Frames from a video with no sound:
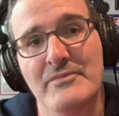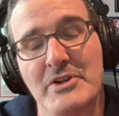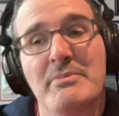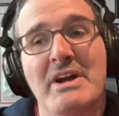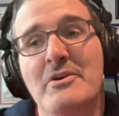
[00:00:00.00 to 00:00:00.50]

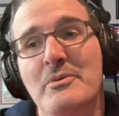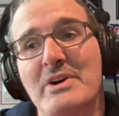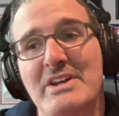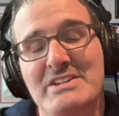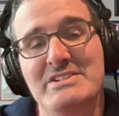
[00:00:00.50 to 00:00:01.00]
You're bearing
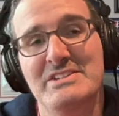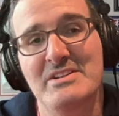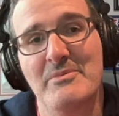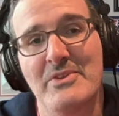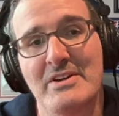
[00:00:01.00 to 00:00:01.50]
witness to
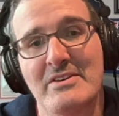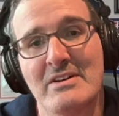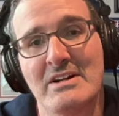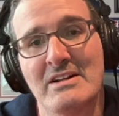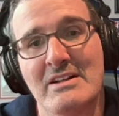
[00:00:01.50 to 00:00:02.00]
something
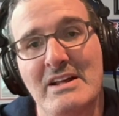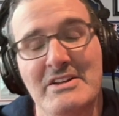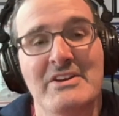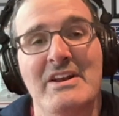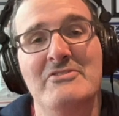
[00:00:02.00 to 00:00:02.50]
that
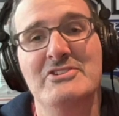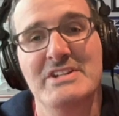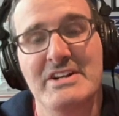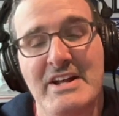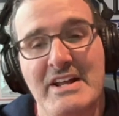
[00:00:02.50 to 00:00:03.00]
you never
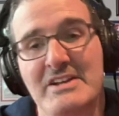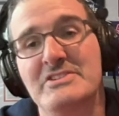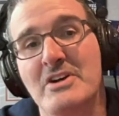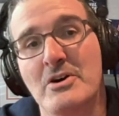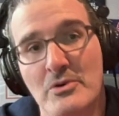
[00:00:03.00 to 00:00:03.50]
see again. And
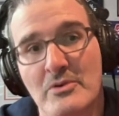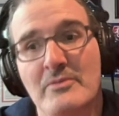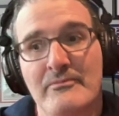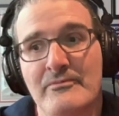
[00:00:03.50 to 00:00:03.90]
so